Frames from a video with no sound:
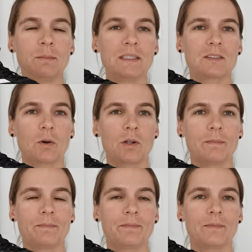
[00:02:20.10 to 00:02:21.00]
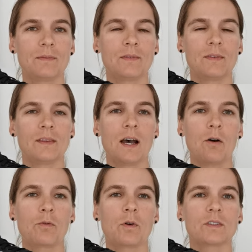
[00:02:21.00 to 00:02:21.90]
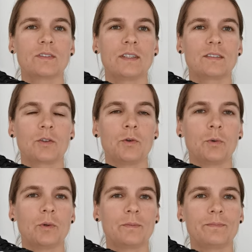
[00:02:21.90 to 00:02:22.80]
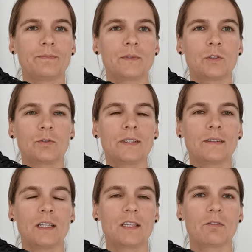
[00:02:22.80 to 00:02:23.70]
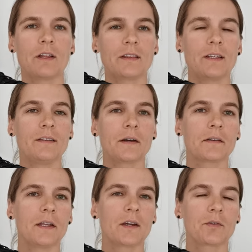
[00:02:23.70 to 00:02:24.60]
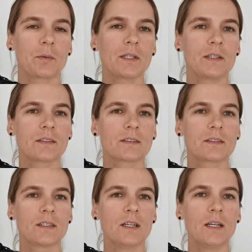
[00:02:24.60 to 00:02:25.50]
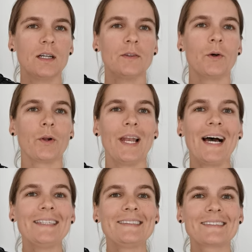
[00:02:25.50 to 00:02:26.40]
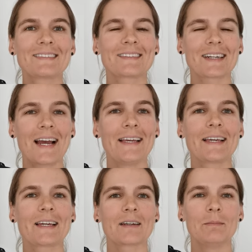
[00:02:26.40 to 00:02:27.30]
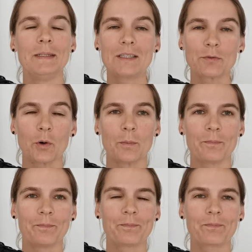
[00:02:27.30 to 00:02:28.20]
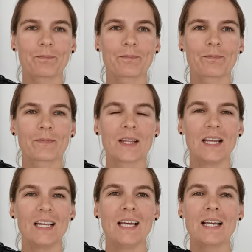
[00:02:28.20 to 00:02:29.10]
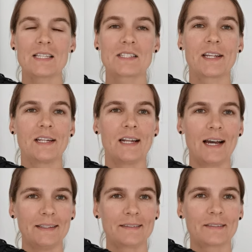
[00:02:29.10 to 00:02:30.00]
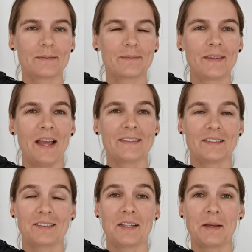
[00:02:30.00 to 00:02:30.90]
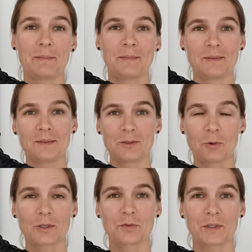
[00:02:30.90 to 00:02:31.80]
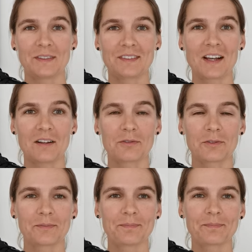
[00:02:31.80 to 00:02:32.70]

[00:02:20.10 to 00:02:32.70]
Mitsuo. Now of course that's the new 2020 technique from Adidas, the light strike mid foam. It's really light, as its name talks for itself.